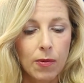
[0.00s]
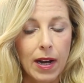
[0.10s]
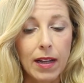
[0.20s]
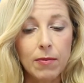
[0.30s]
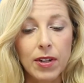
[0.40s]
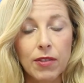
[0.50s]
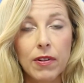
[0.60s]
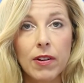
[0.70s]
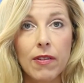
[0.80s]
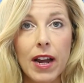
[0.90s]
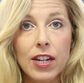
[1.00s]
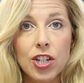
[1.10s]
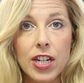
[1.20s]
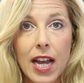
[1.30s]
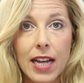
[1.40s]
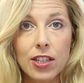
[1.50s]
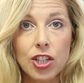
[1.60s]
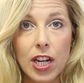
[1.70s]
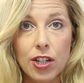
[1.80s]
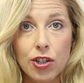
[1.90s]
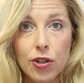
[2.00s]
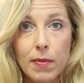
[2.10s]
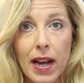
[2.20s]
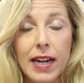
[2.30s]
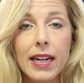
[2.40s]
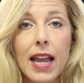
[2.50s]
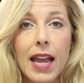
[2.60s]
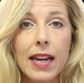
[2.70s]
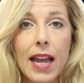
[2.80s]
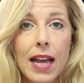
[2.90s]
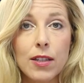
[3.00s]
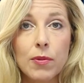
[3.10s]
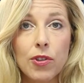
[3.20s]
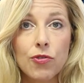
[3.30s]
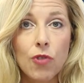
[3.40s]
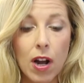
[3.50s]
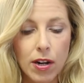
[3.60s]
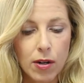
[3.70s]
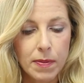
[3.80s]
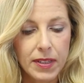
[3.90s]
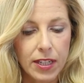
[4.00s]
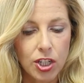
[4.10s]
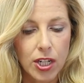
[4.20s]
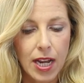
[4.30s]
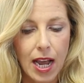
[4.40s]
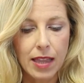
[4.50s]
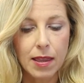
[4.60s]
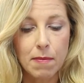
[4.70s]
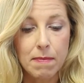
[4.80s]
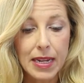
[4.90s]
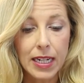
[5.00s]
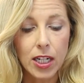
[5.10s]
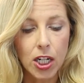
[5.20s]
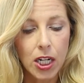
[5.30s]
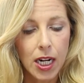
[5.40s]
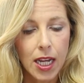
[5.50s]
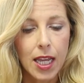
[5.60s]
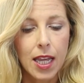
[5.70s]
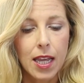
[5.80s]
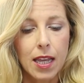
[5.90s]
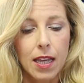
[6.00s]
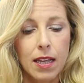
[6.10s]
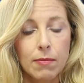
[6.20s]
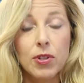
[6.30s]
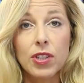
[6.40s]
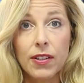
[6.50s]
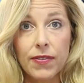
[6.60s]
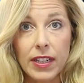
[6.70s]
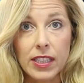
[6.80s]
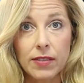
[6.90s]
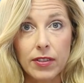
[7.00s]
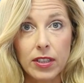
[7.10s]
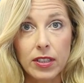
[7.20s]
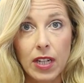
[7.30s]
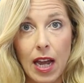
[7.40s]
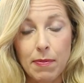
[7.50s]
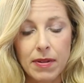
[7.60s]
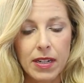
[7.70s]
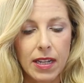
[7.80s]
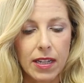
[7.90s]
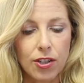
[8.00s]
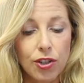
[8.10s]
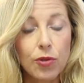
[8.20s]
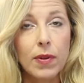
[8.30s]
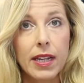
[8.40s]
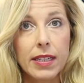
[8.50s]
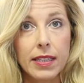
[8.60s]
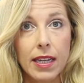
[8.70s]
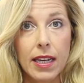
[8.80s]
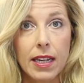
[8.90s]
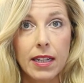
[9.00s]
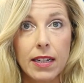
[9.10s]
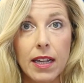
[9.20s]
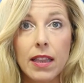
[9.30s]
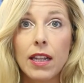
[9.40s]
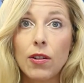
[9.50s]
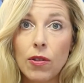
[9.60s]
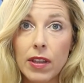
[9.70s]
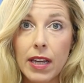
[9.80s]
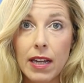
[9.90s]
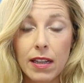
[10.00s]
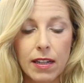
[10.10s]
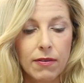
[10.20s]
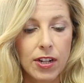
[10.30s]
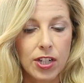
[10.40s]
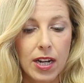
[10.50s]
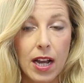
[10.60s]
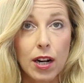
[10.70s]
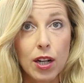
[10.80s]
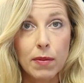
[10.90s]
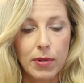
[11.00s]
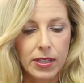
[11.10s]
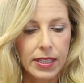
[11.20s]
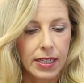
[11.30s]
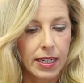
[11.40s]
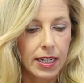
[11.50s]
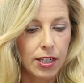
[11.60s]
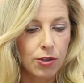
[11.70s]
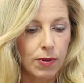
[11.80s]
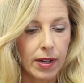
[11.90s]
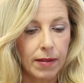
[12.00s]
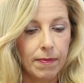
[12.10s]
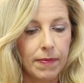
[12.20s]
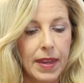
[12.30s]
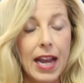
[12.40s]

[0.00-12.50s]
Well, with regret, she has changed her mind and has withdrawn her position at the Meteor Music Festival to happen in 2 weeks in the North Galilee region at a kibbutz in Israel.